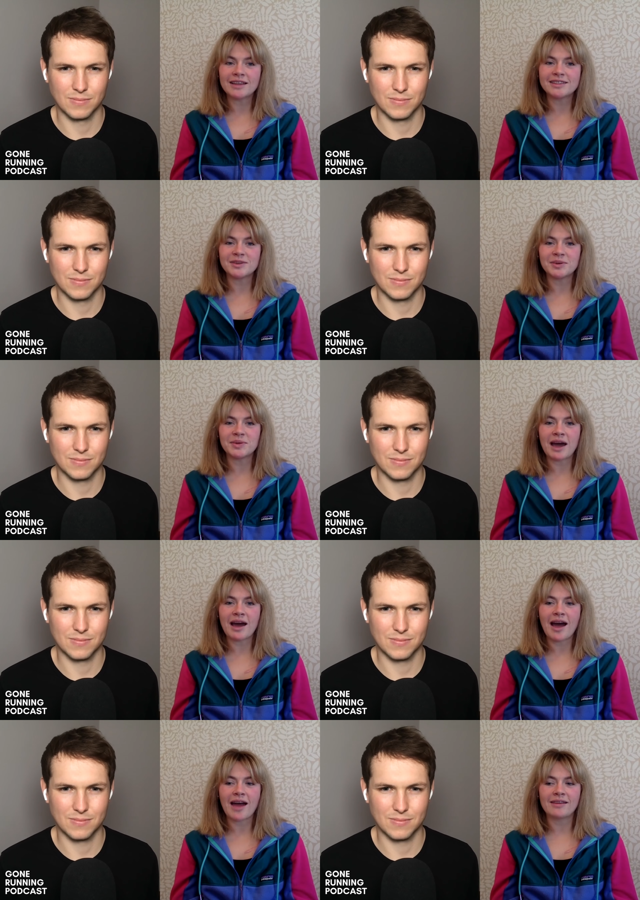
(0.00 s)
Speaker 1: like to do
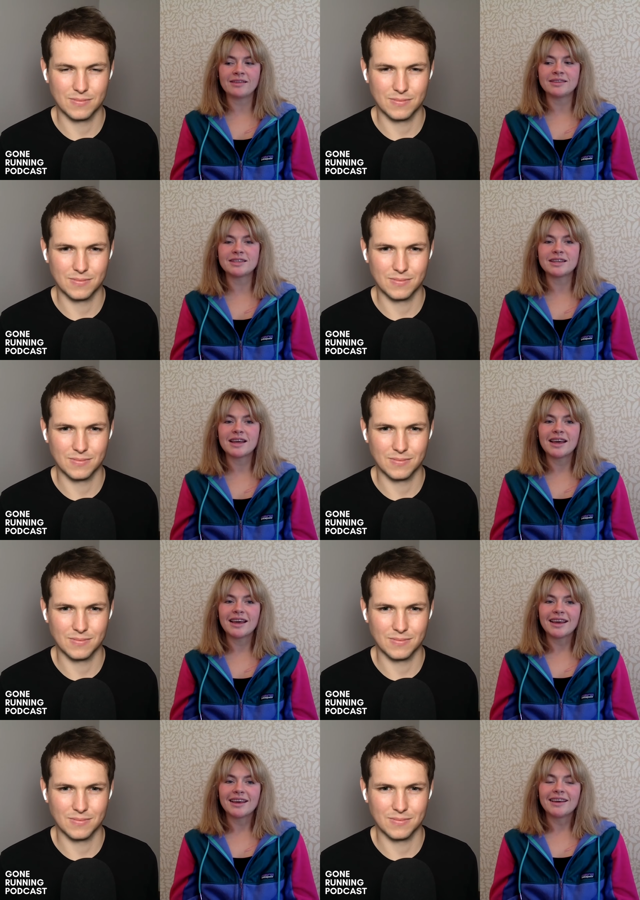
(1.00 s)
that and
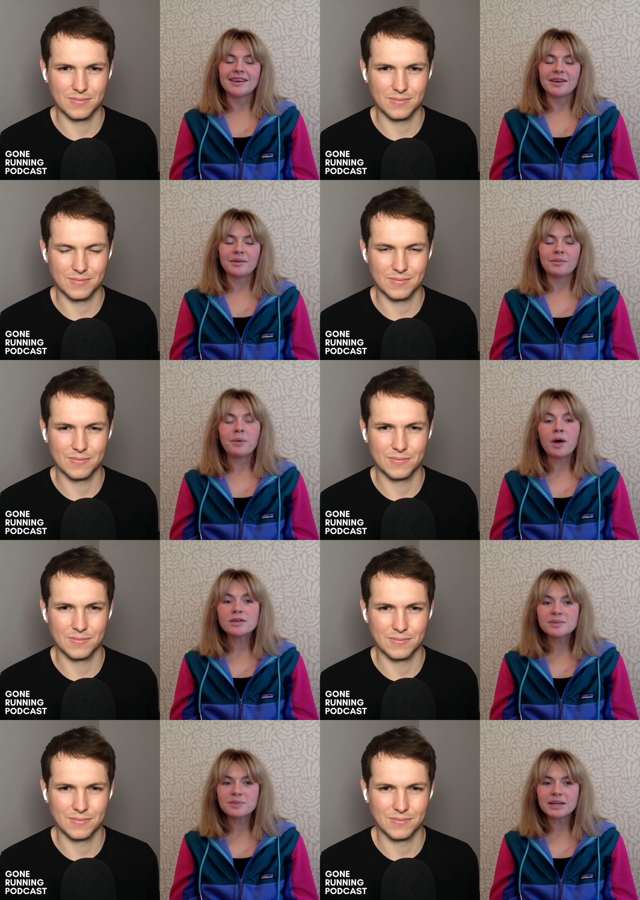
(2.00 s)

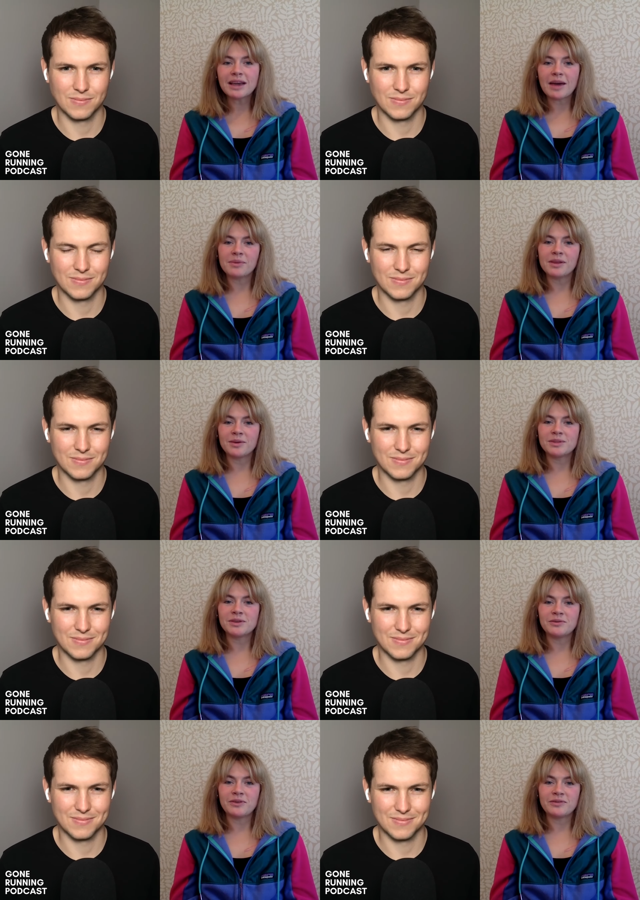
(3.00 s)
possibly get below
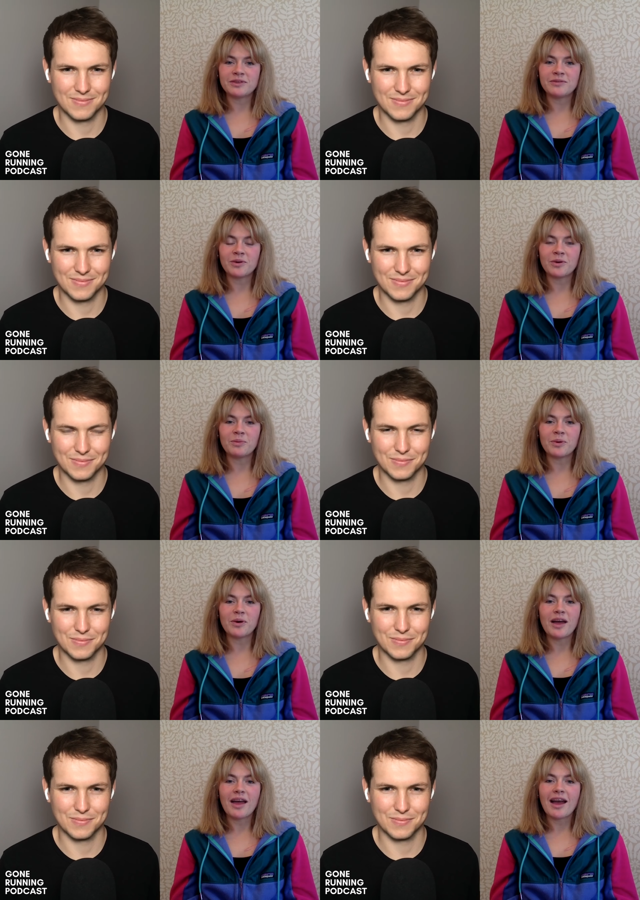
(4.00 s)
254.
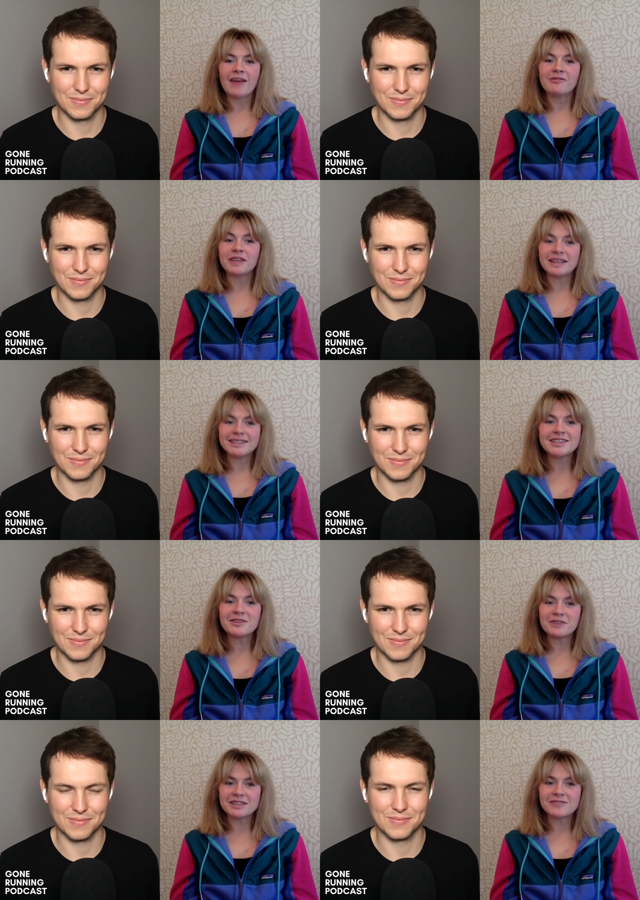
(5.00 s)
But
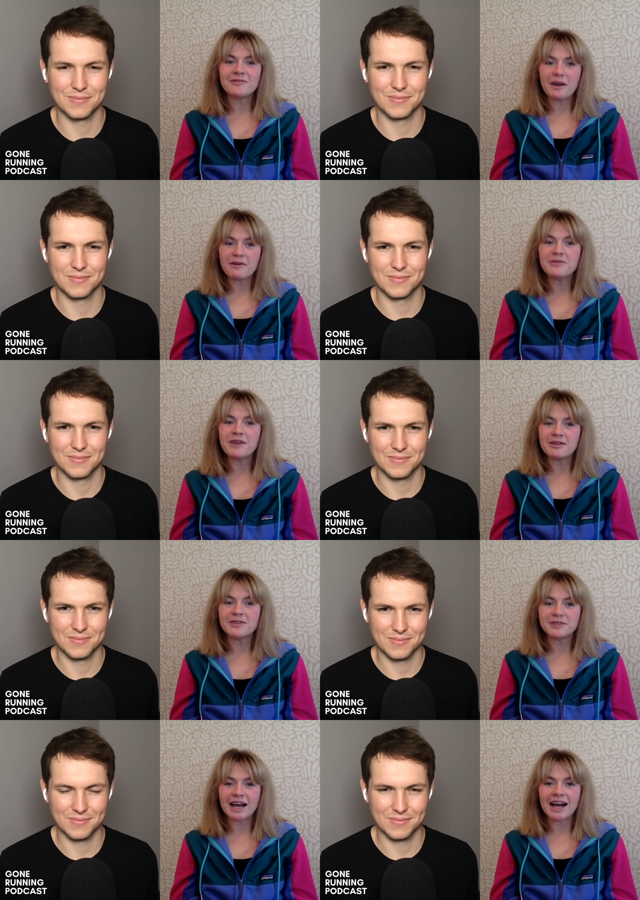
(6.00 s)
Valencia is very,
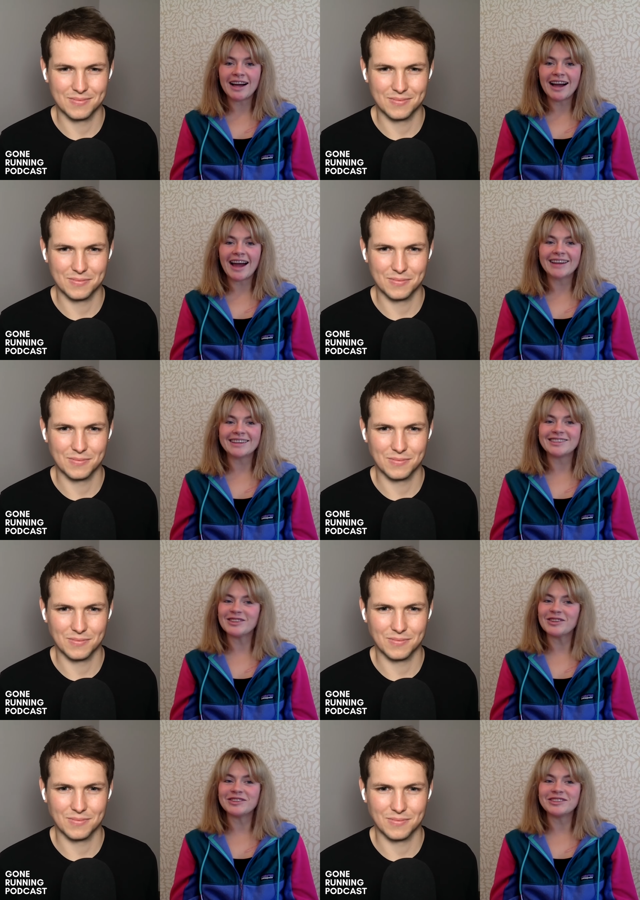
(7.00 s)
very flat, and
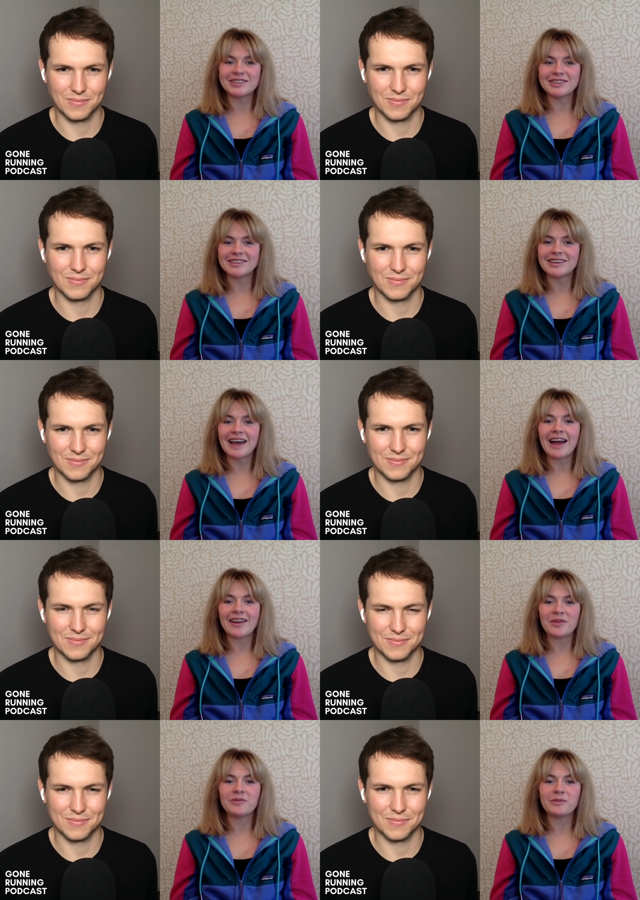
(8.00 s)
London, I
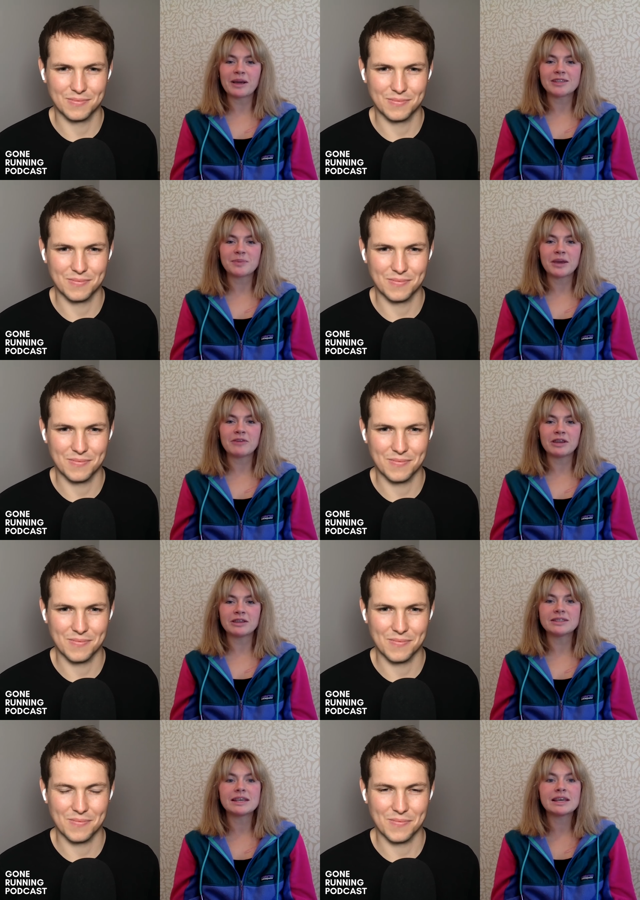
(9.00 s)
know from
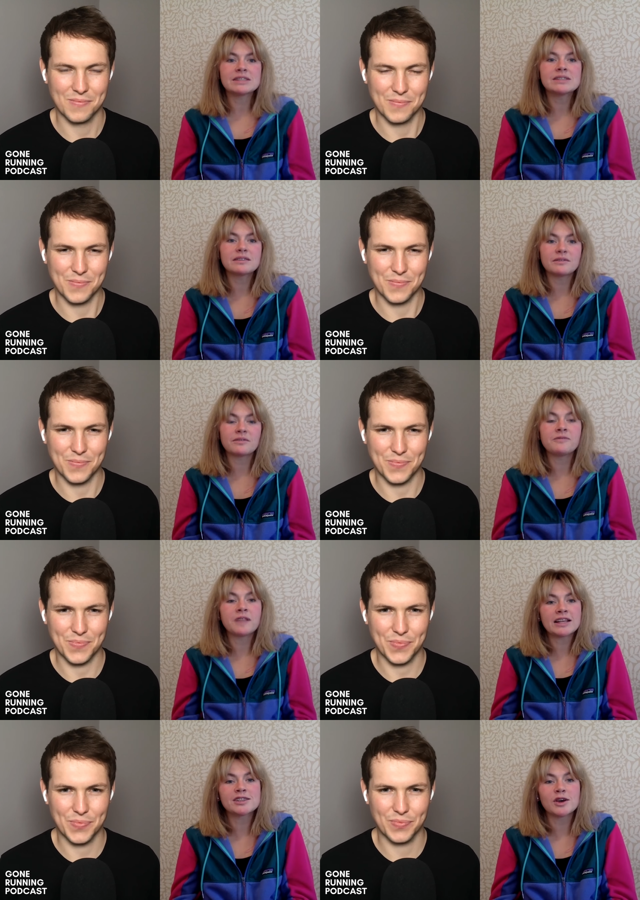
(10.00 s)
experience, is
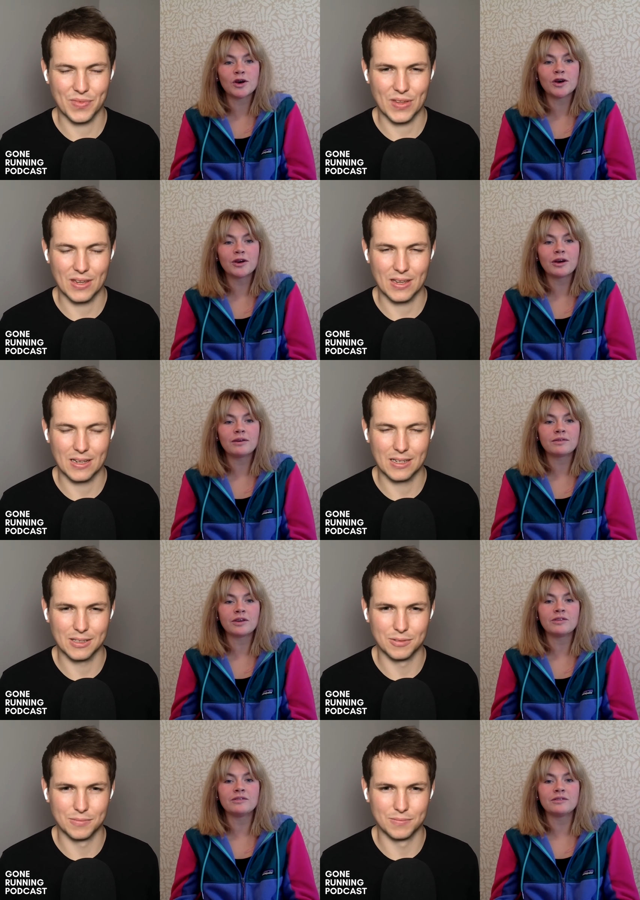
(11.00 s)
flatter
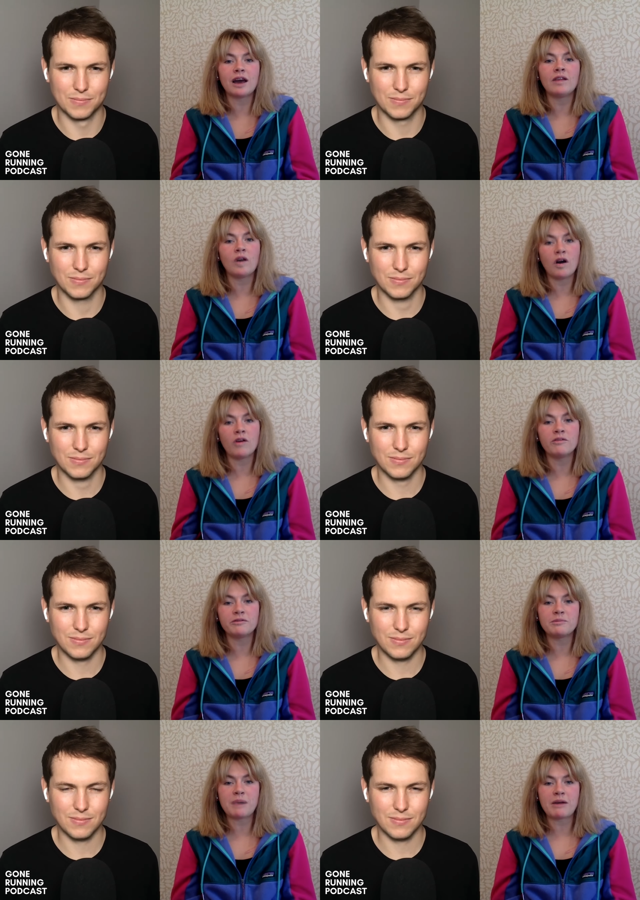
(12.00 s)
than a lot of
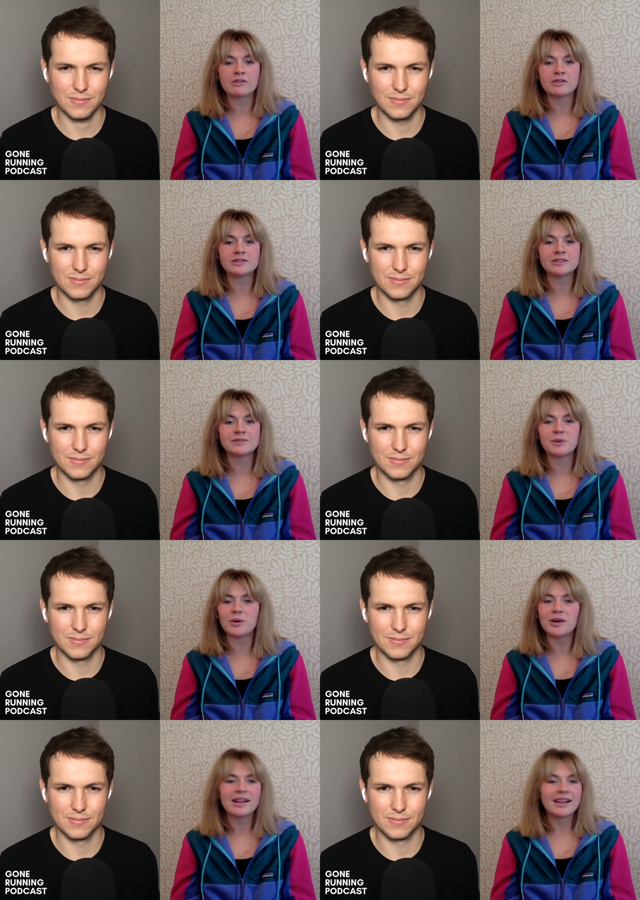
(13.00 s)
marathons,
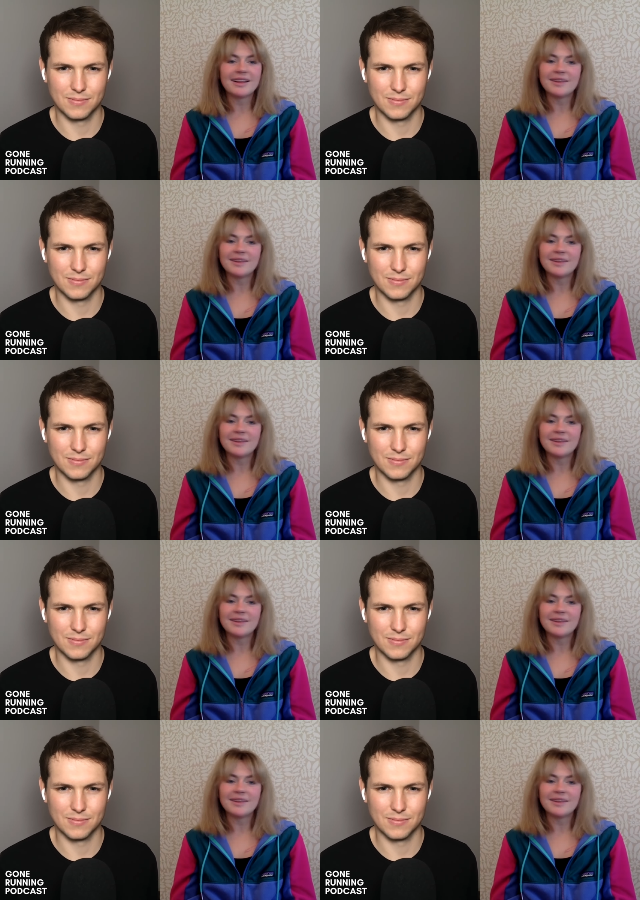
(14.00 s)
but